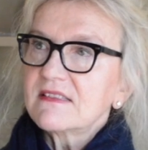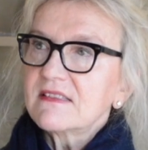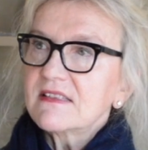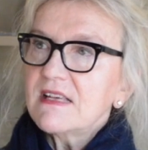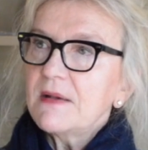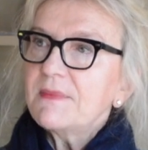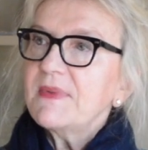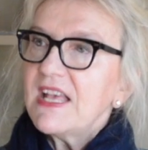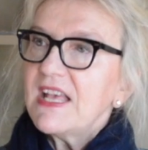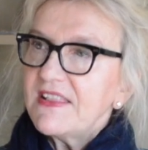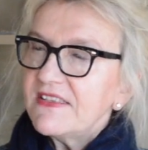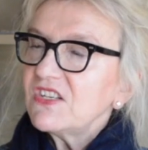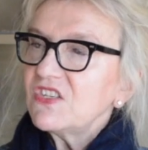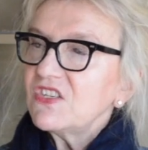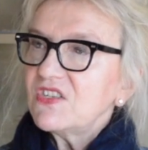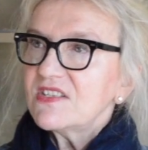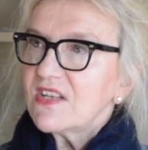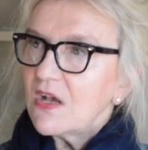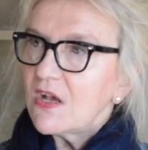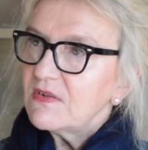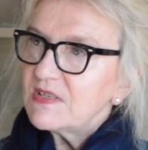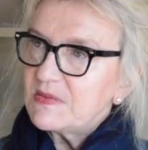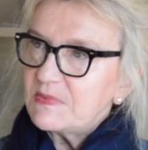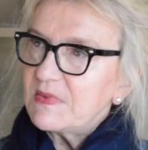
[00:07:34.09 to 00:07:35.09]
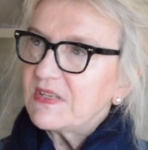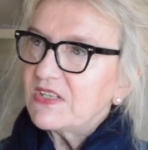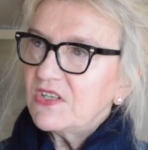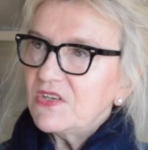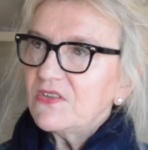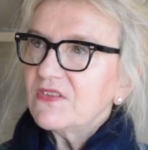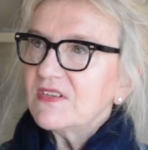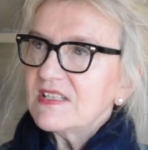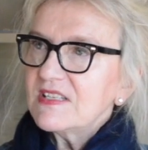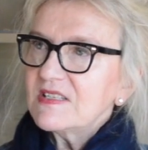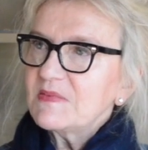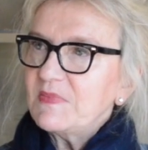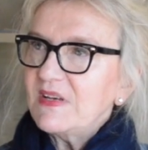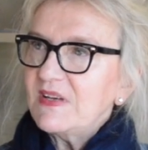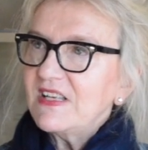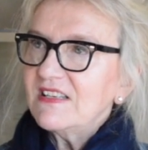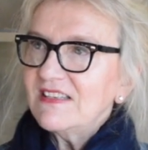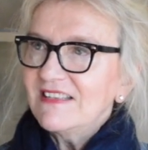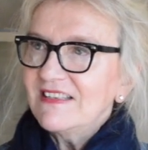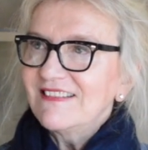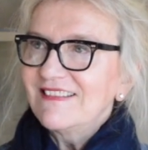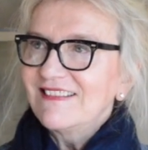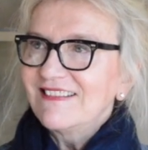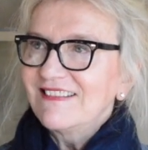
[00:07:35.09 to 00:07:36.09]
I mean, I think she's always been curious, but
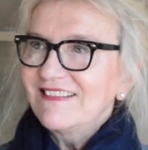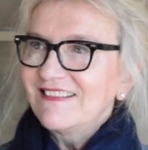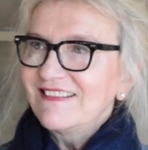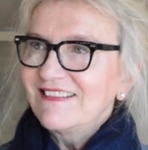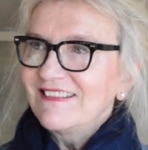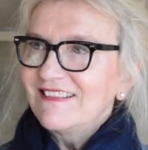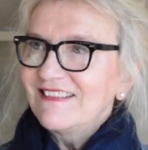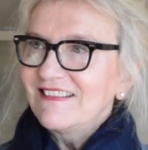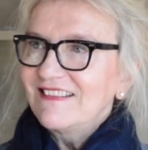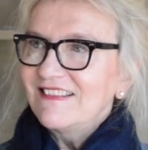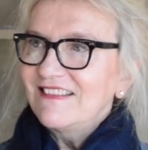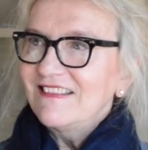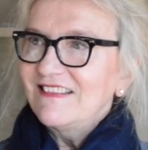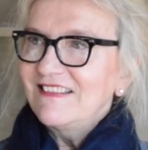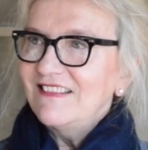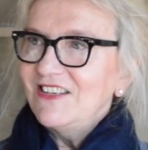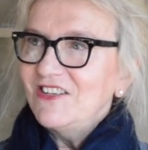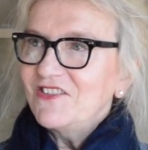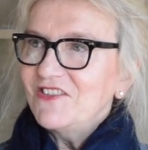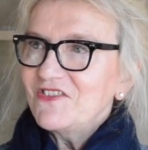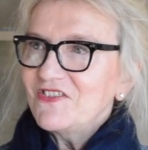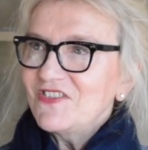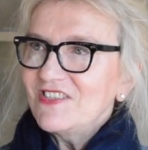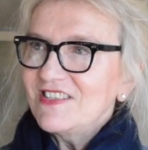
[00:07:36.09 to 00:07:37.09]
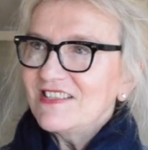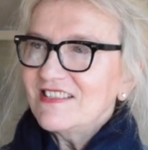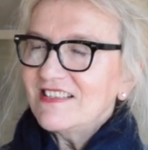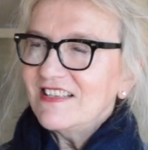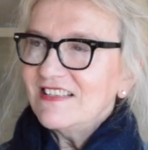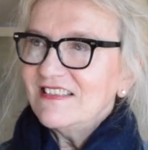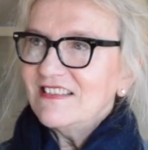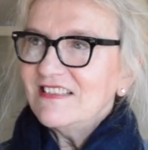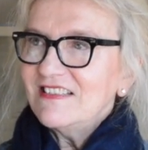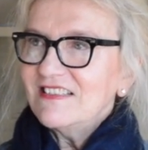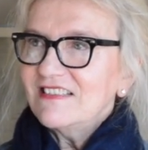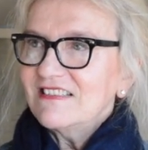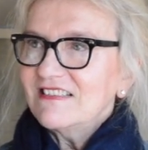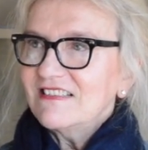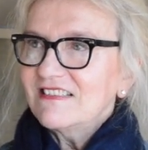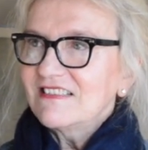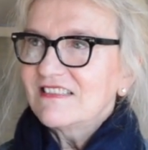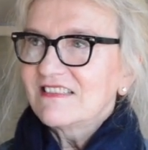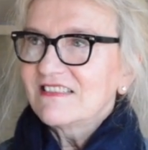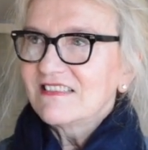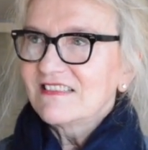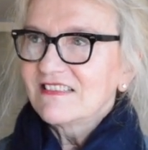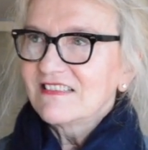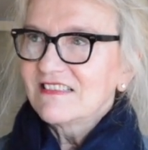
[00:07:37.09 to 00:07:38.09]
you know, she's got the
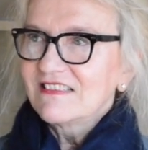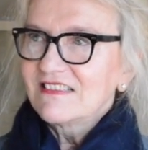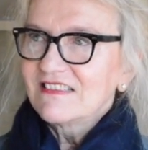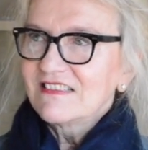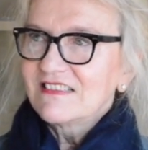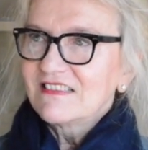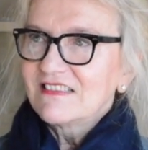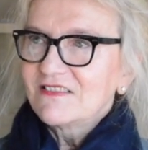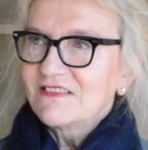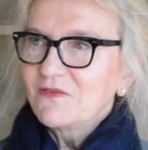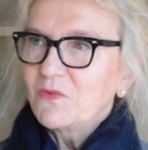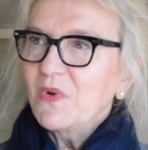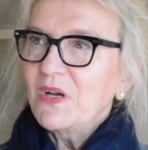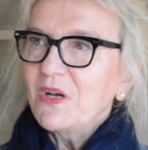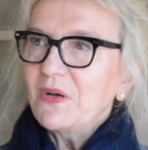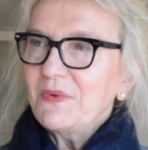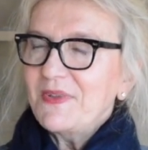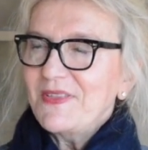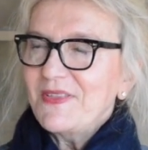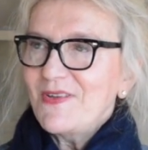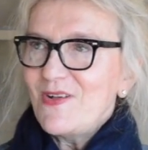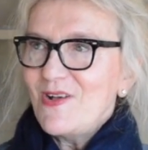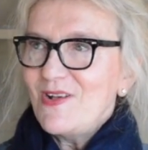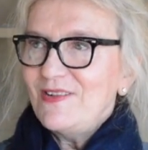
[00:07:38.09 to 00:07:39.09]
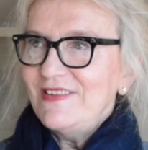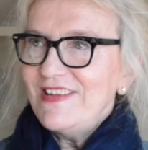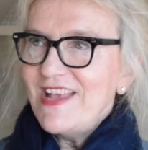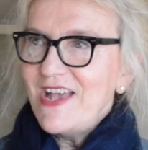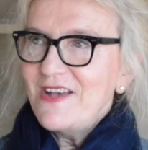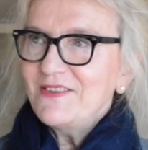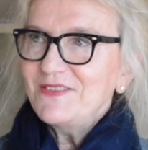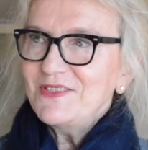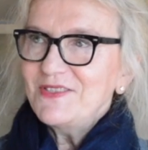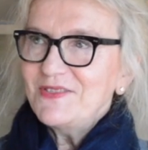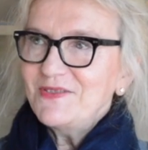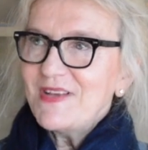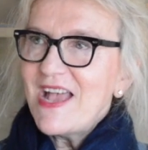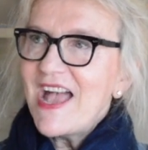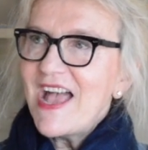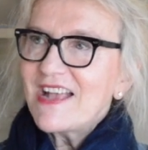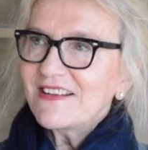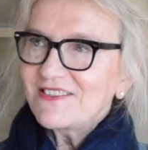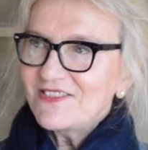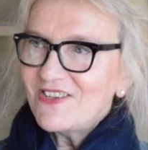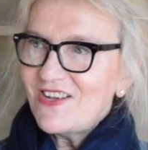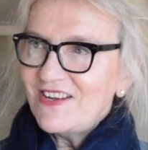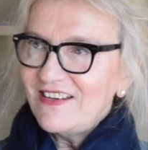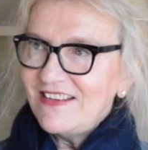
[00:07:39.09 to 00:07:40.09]
wherewithal now to
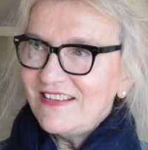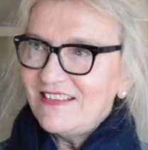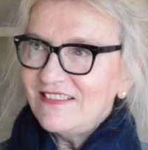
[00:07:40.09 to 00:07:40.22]
act on